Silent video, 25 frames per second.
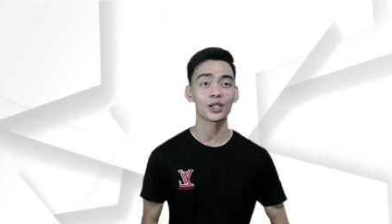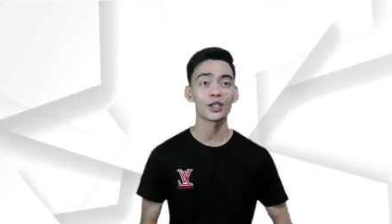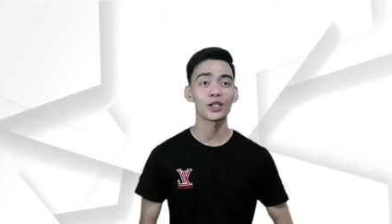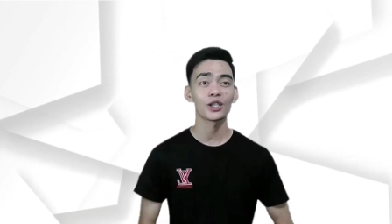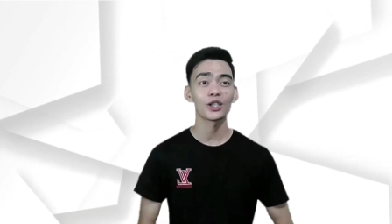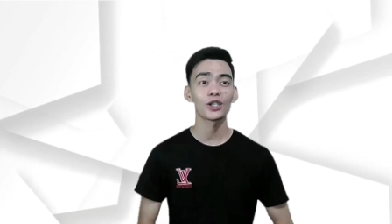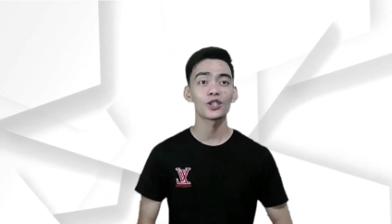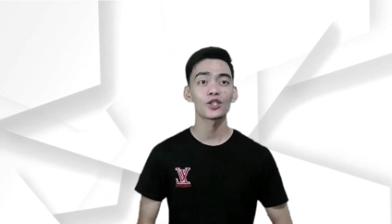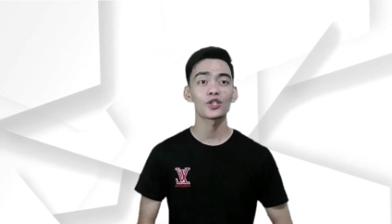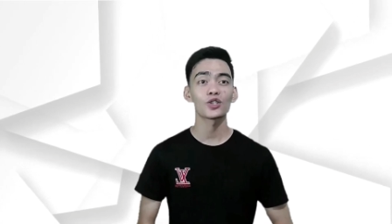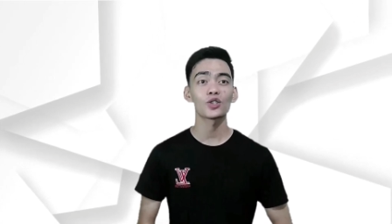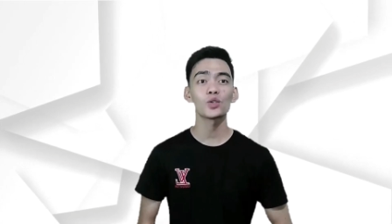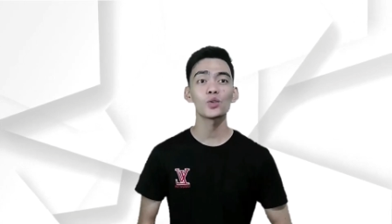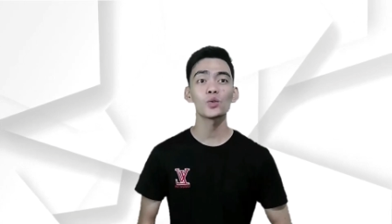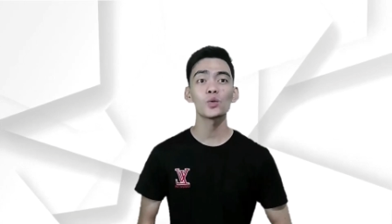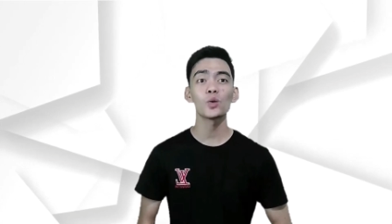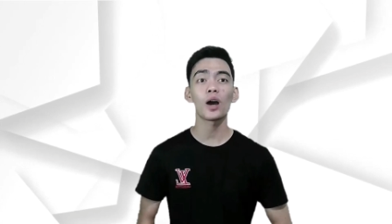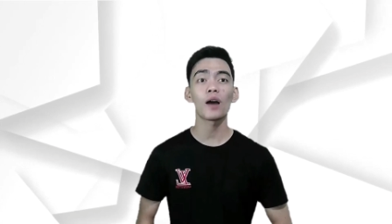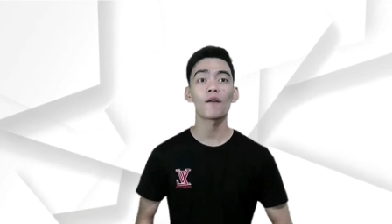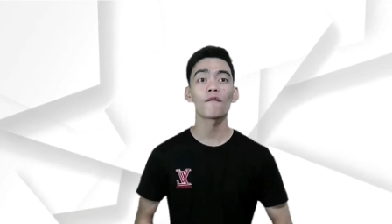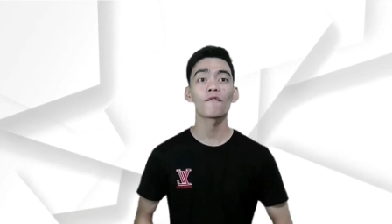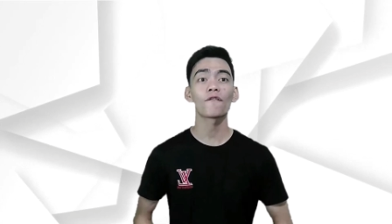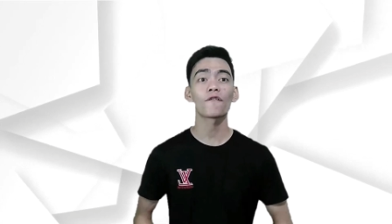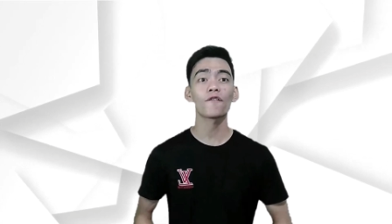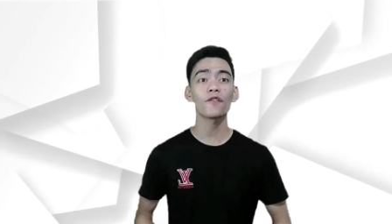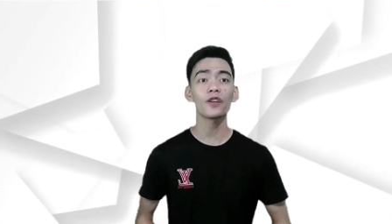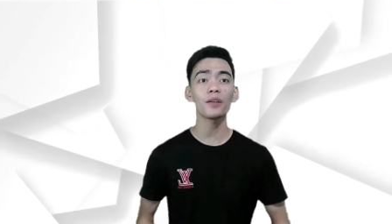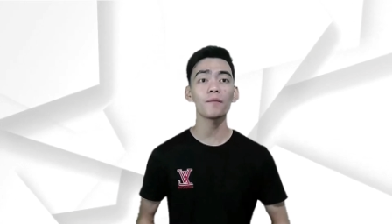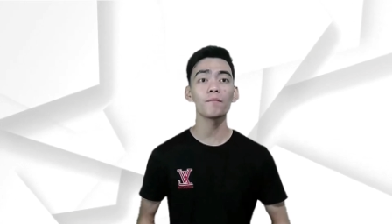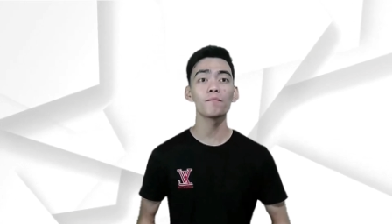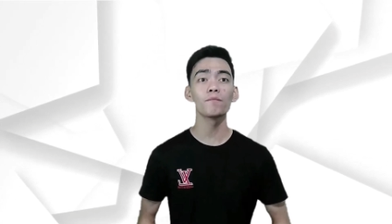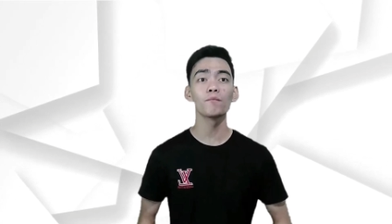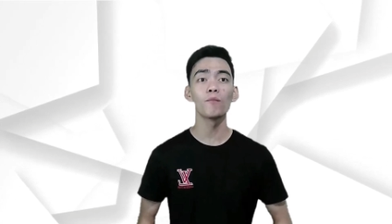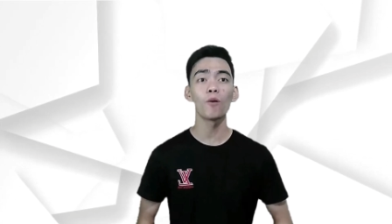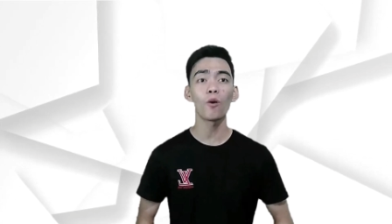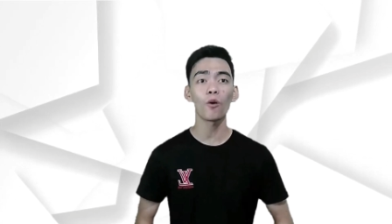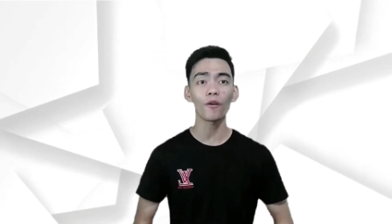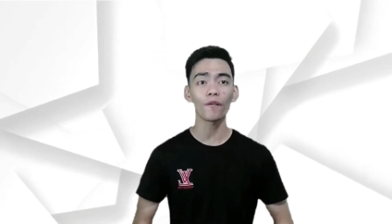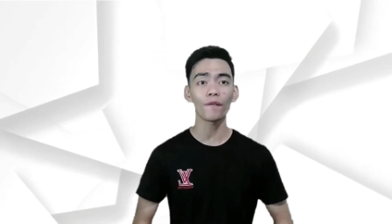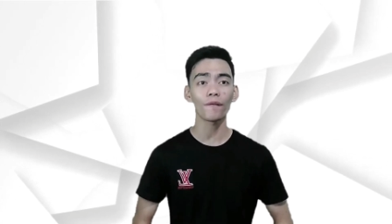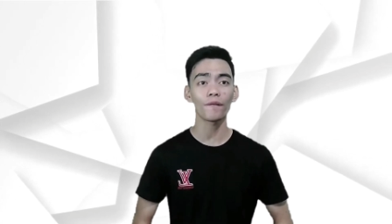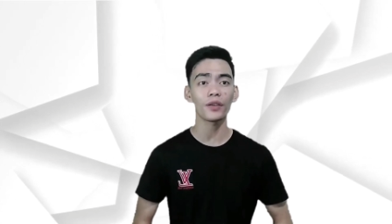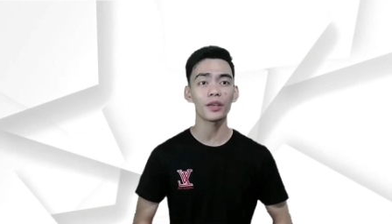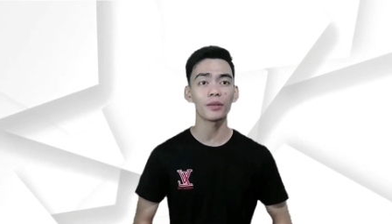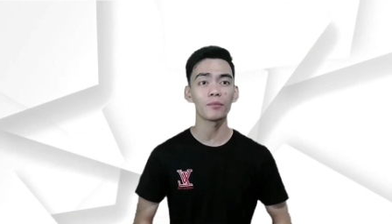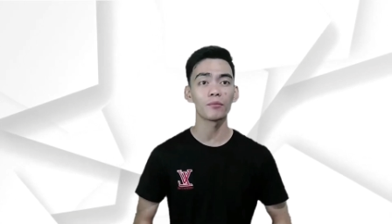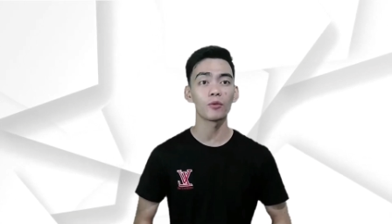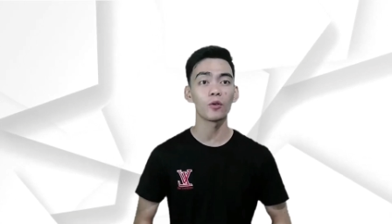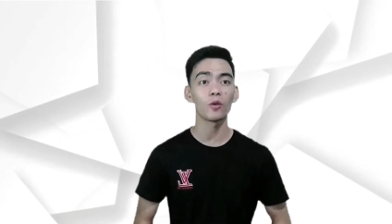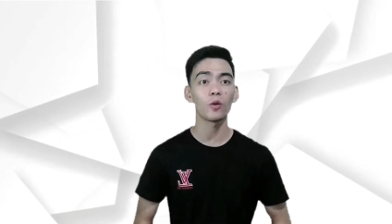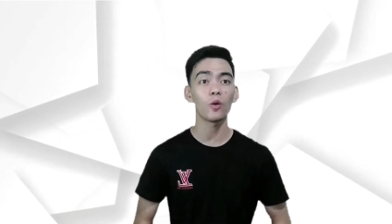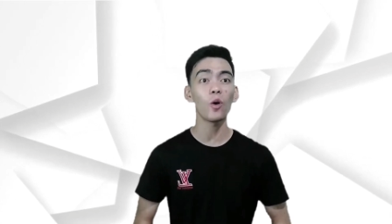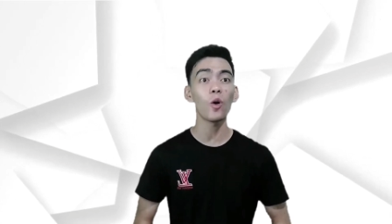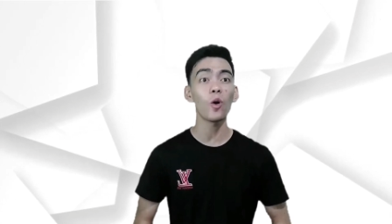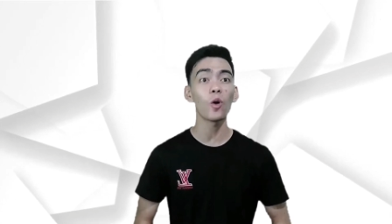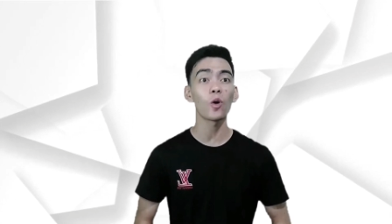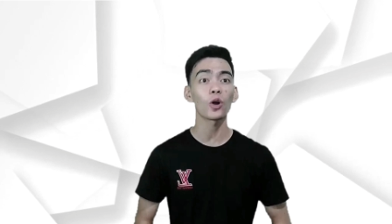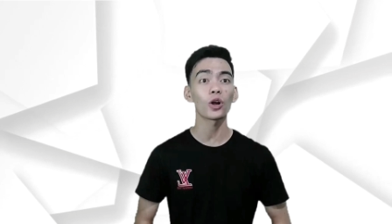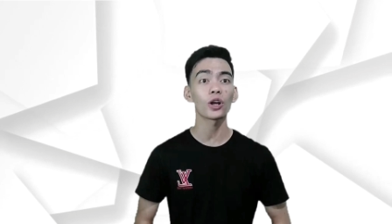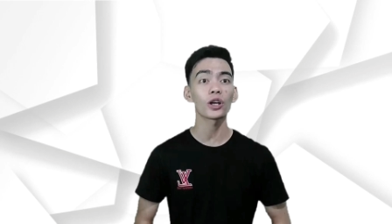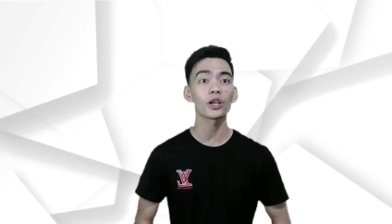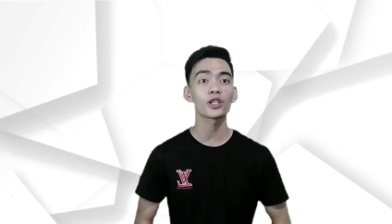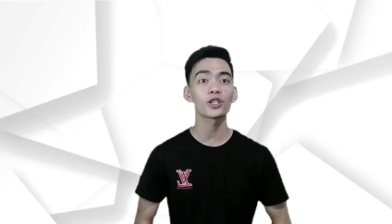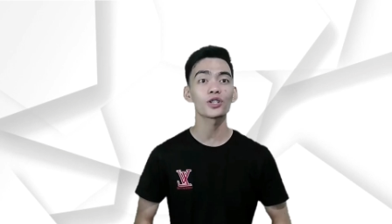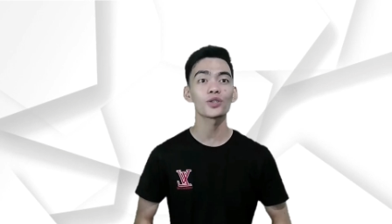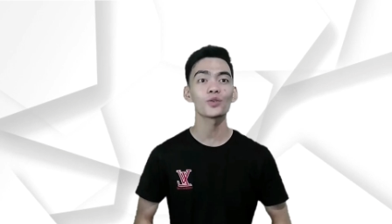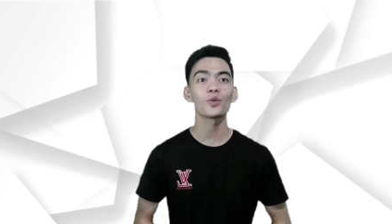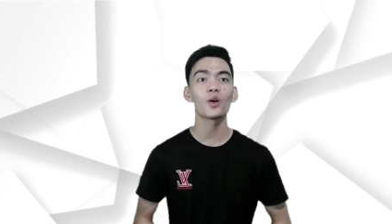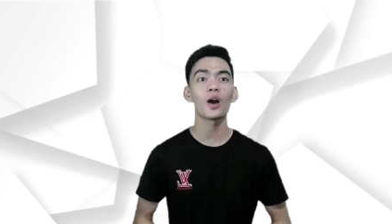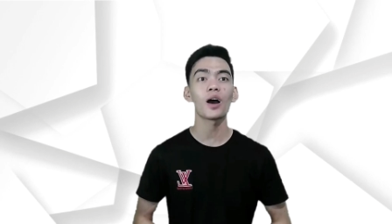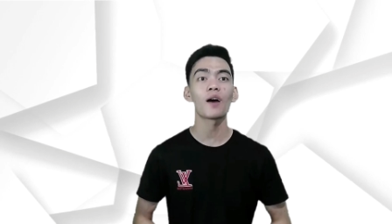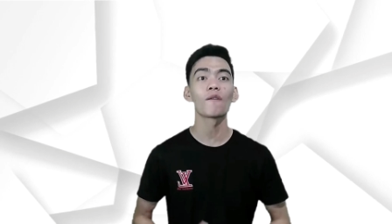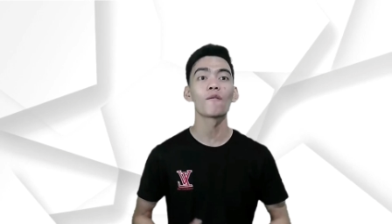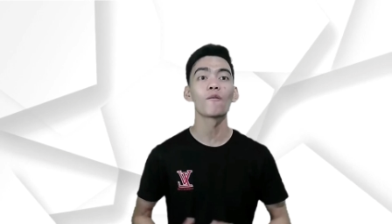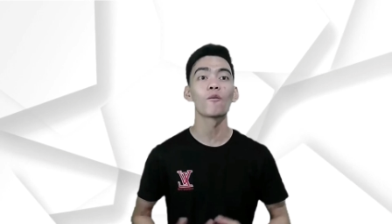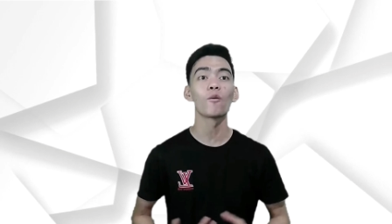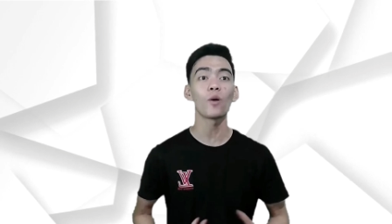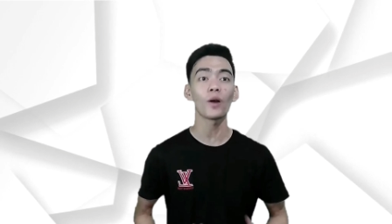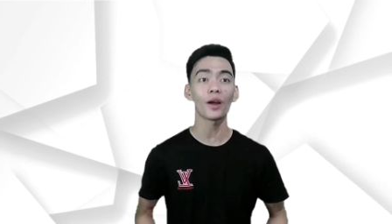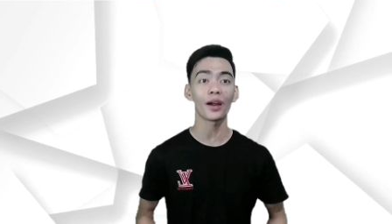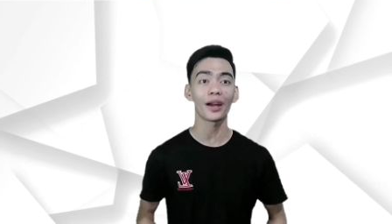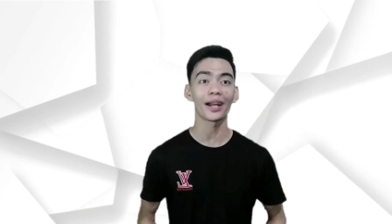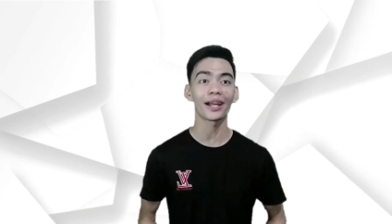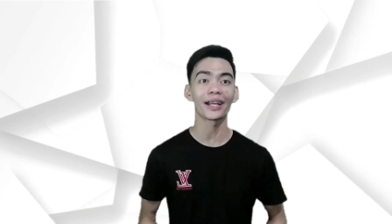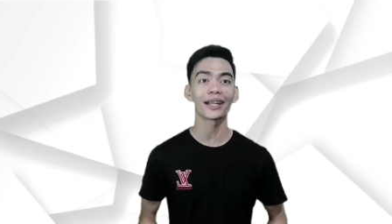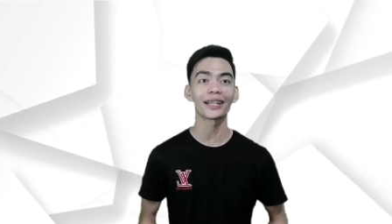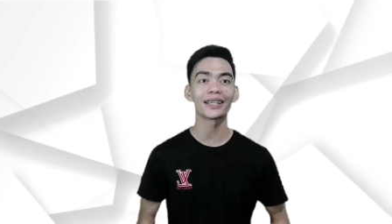to a free morpheme or to a word